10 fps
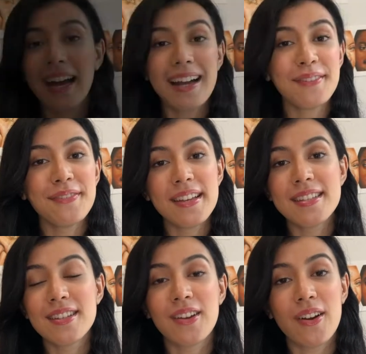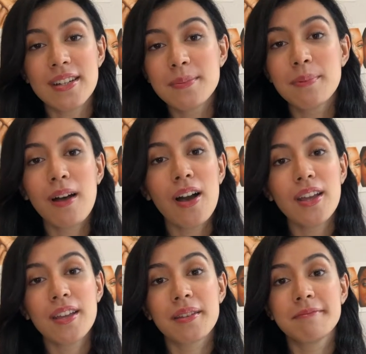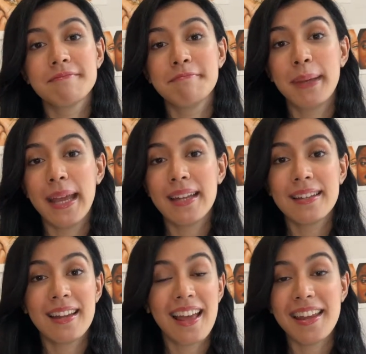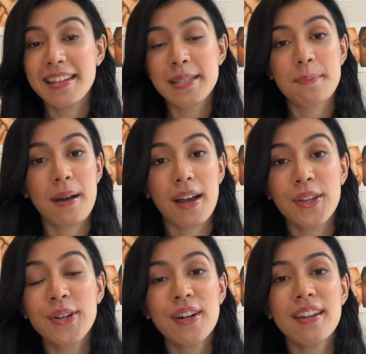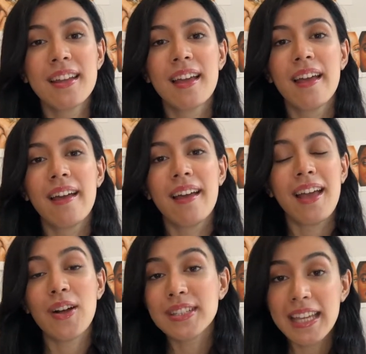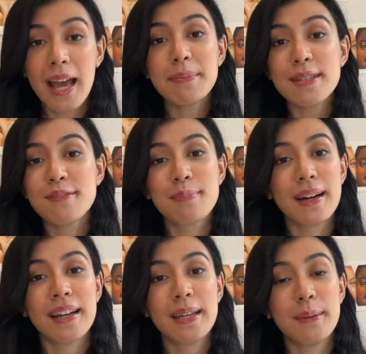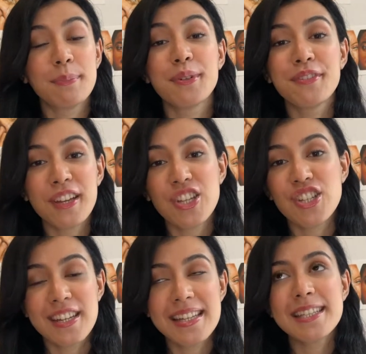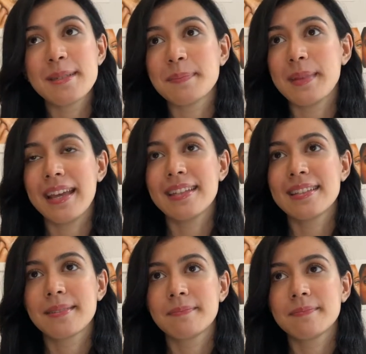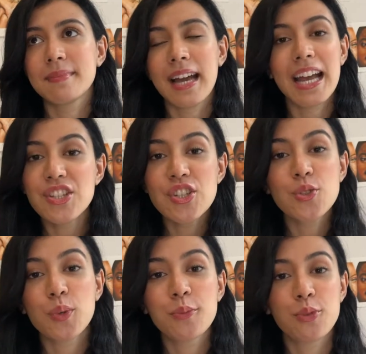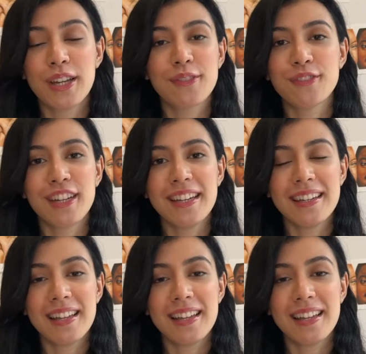I faced an art block, been uninspired, held captive by perfectionism, and I just want to break free.